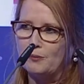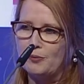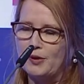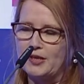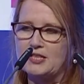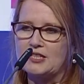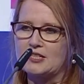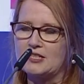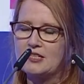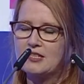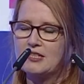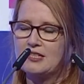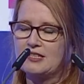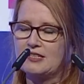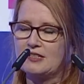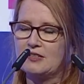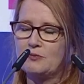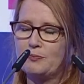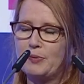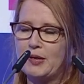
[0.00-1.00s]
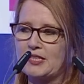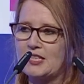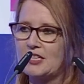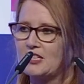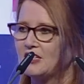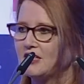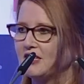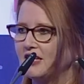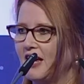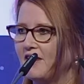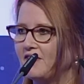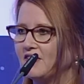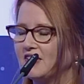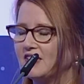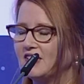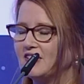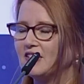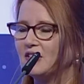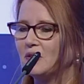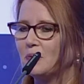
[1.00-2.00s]
practitioners are having
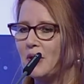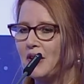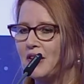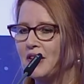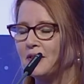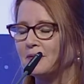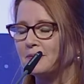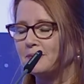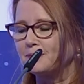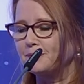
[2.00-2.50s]
to deal with.